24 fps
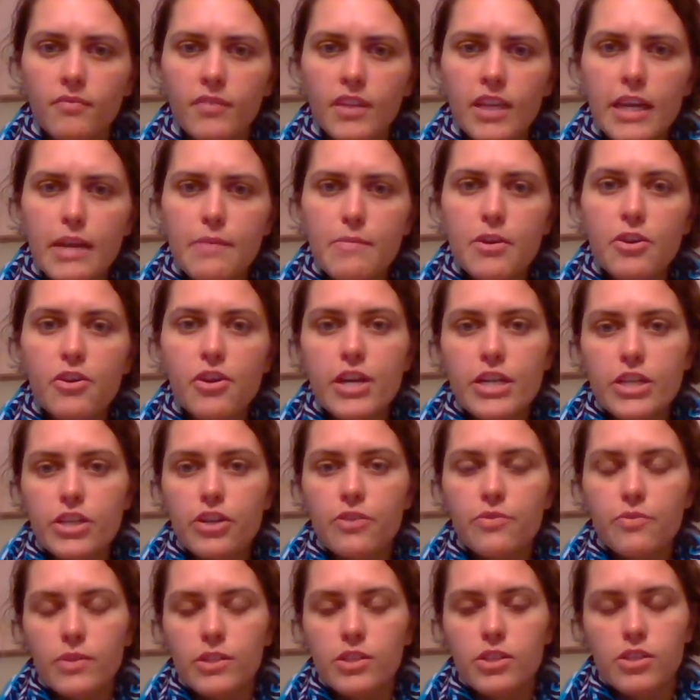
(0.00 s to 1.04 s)

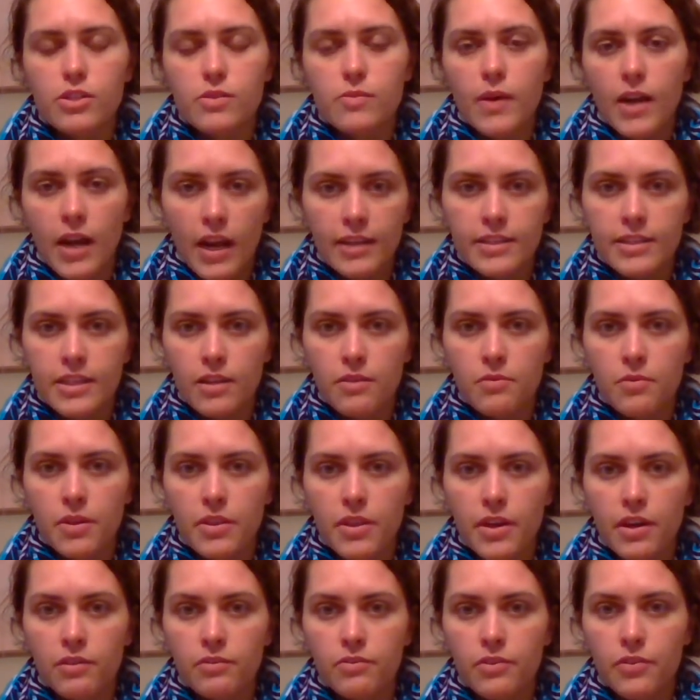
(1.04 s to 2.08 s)
immigration, which is what I did
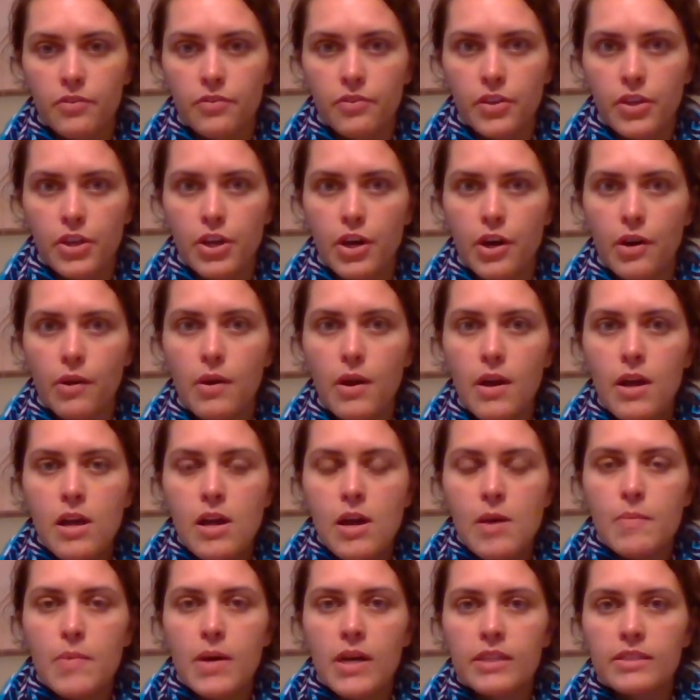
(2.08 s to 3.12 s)
with El Refugio.
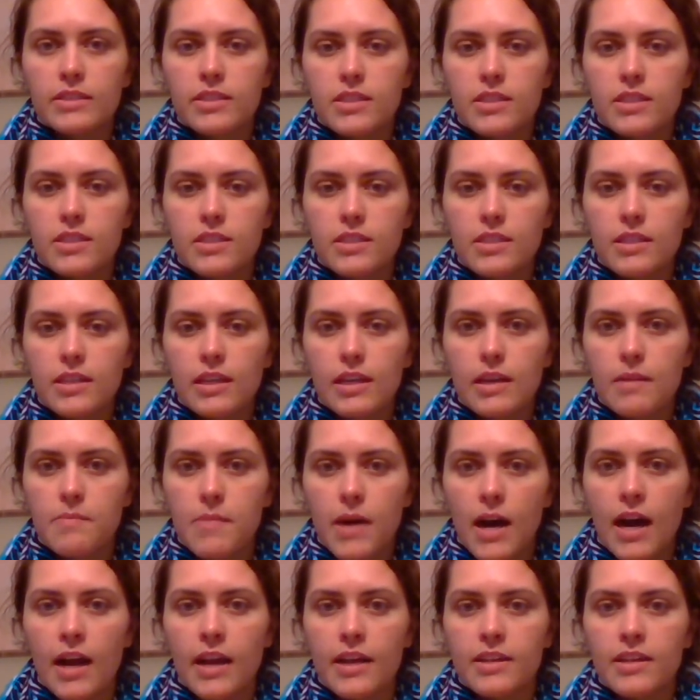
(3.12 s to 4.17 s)
But
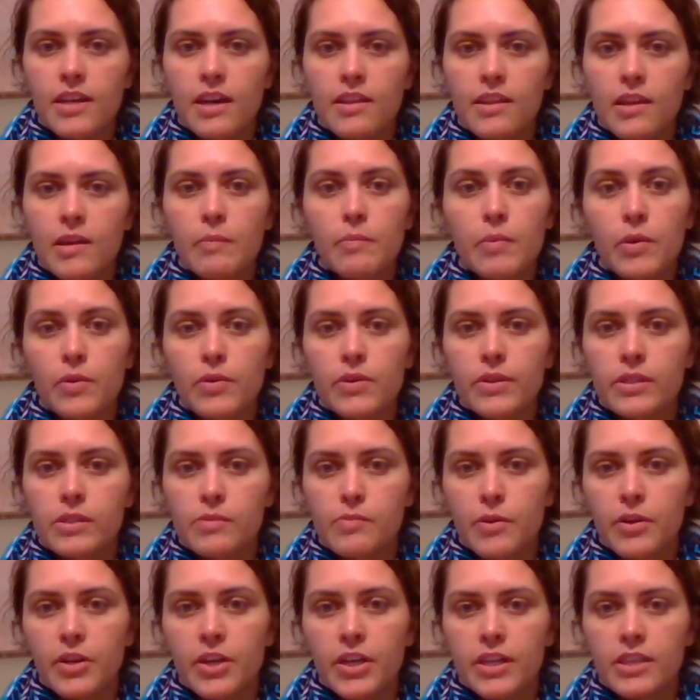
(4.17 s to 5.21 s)
Combined, I think both
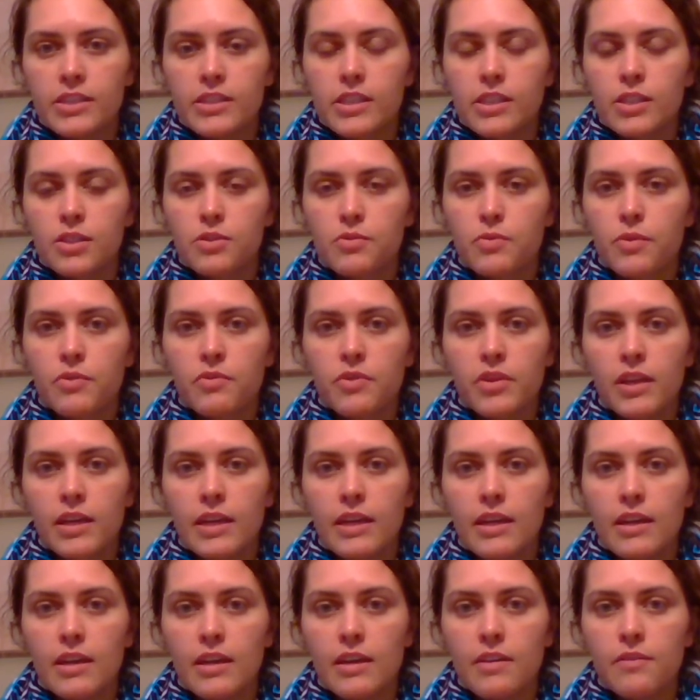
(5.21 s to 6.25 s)
experiences were
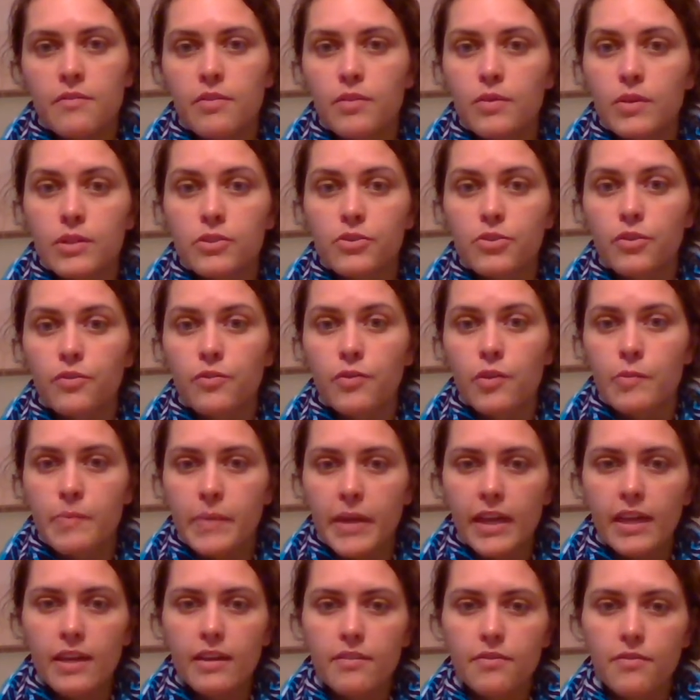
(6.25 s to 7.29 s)
really influential for
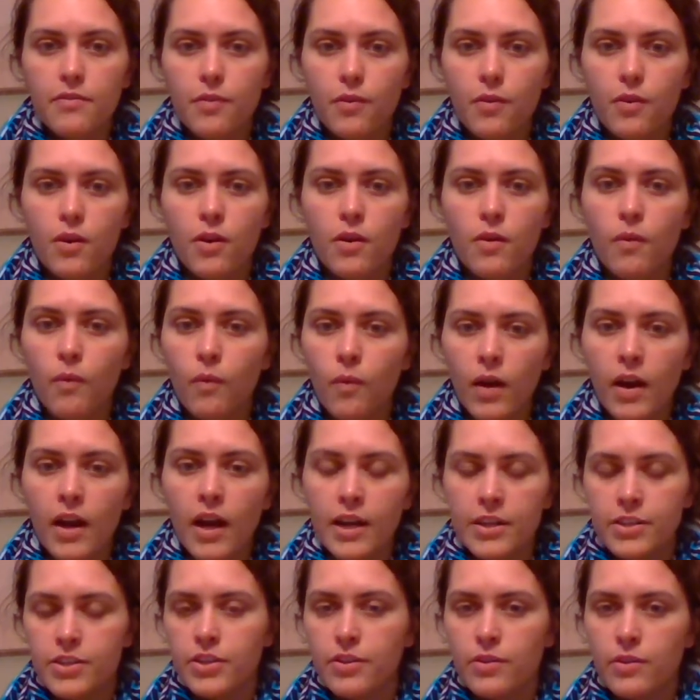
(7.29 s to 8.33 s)
me for what
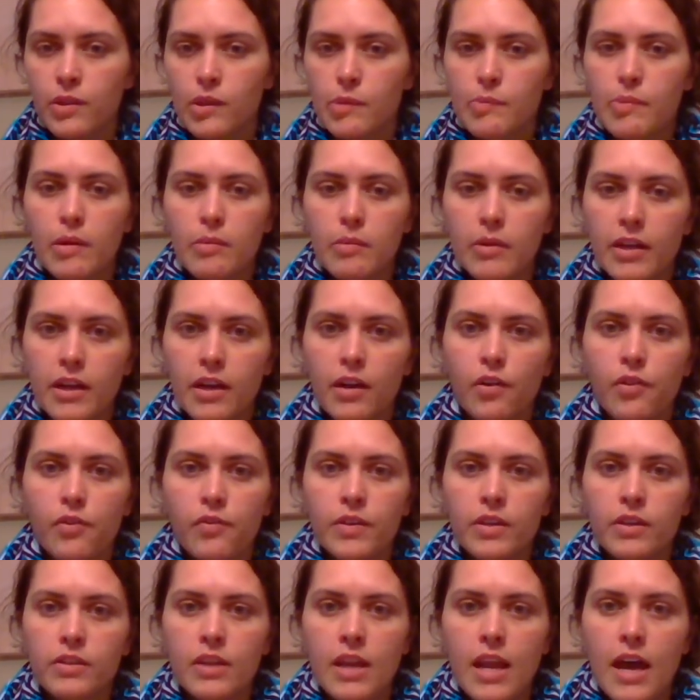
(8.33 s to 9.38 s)
I do in the public health
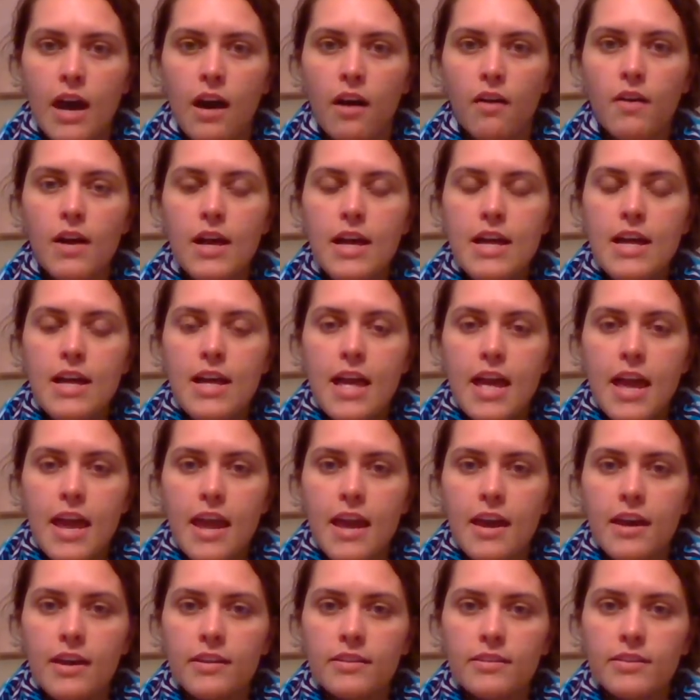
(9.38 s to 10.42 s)
field now.
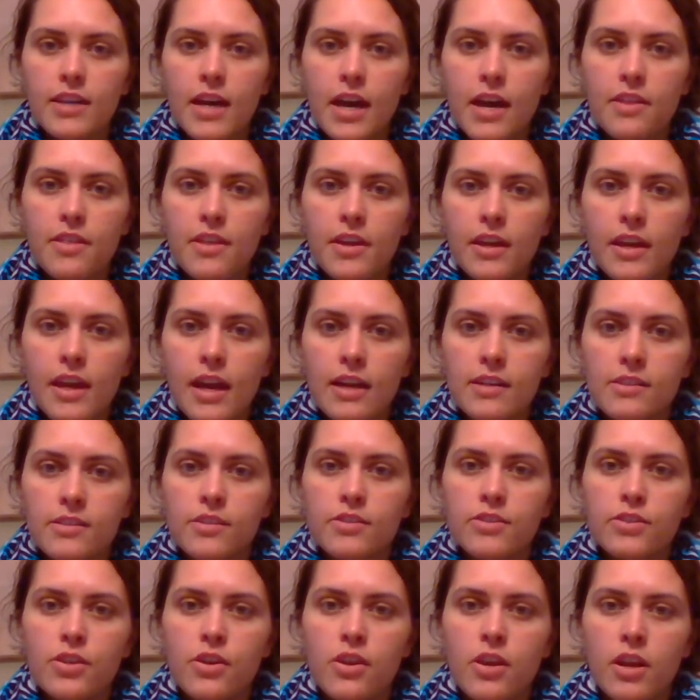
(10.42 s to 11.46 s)
And I think as a
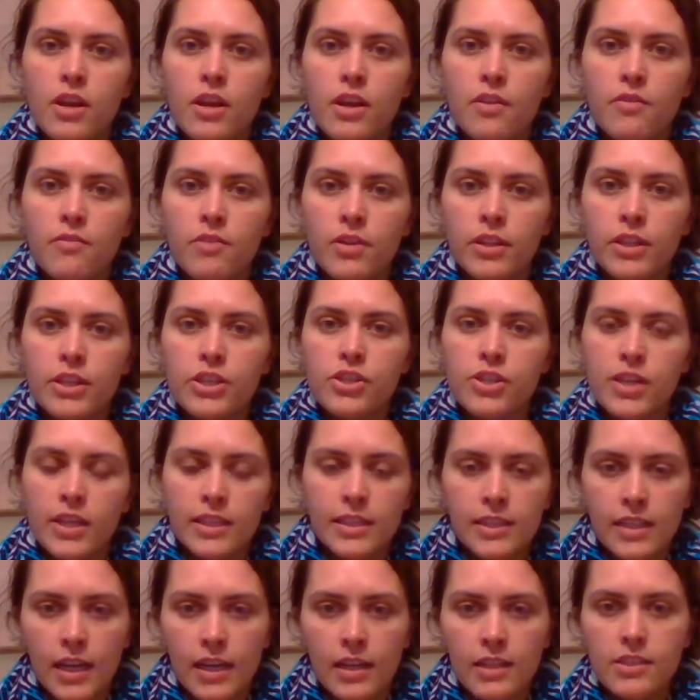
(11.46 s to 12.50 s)
student, it really shed,
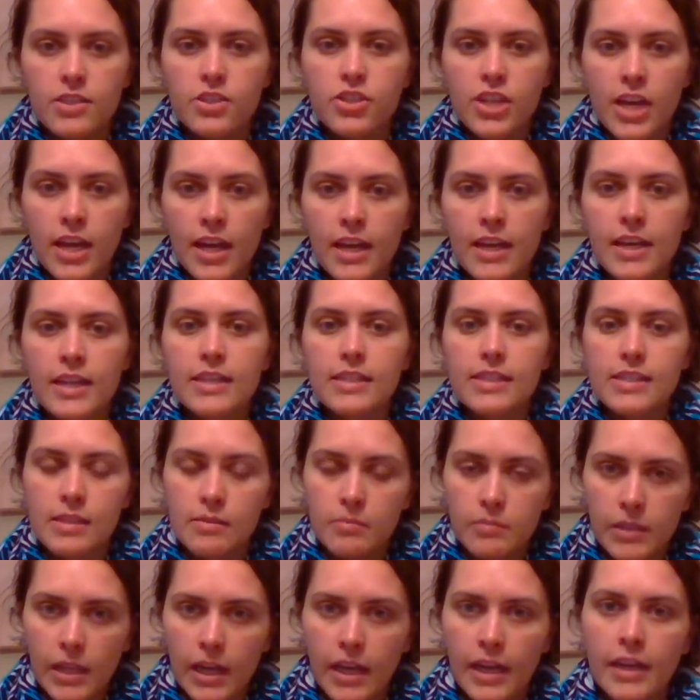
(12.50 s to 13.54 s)
shed
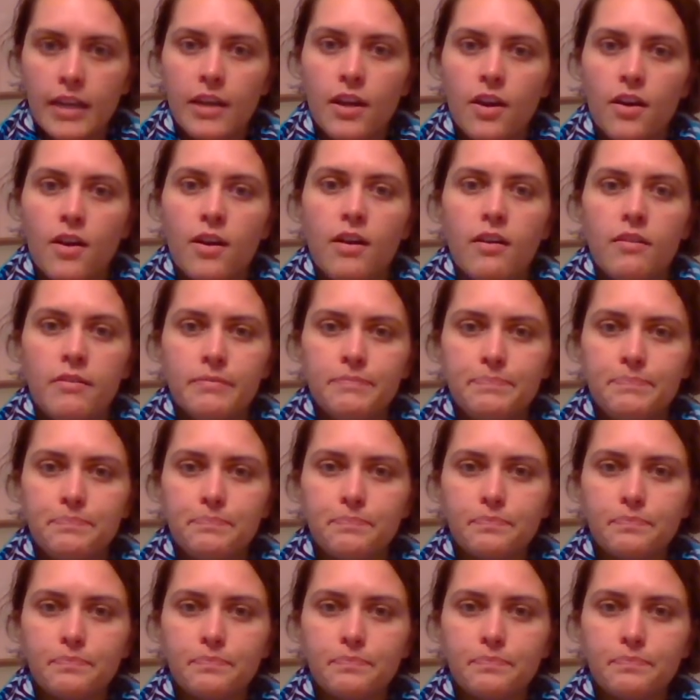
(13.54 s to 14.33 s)
some light on